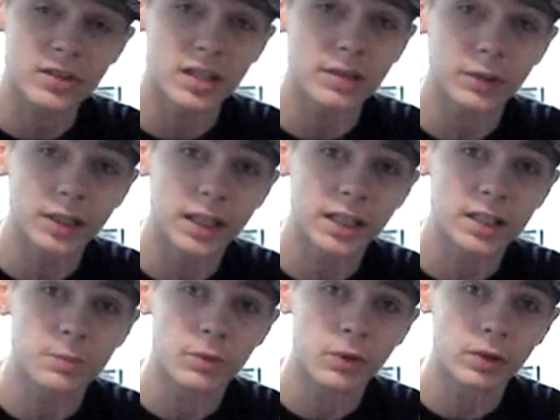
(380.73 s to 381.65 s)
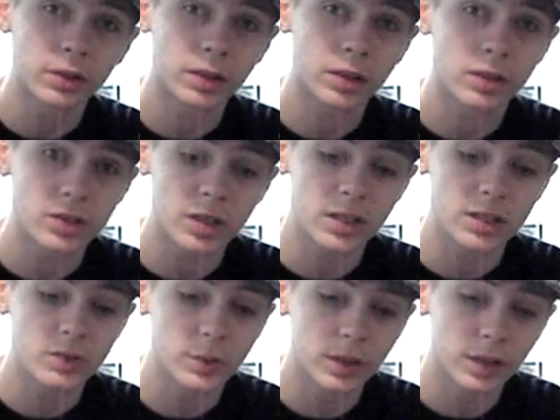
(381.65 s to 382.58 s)
Stephen King's book that got turned
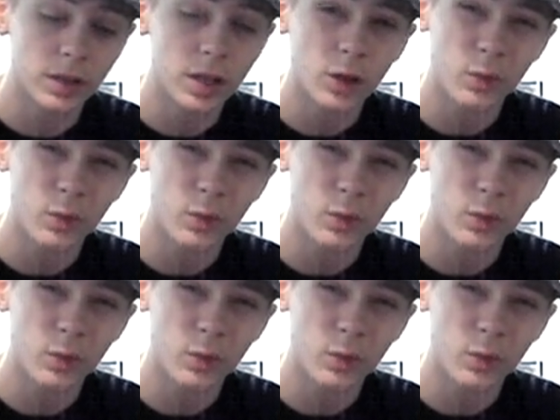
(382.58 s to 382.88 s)
into a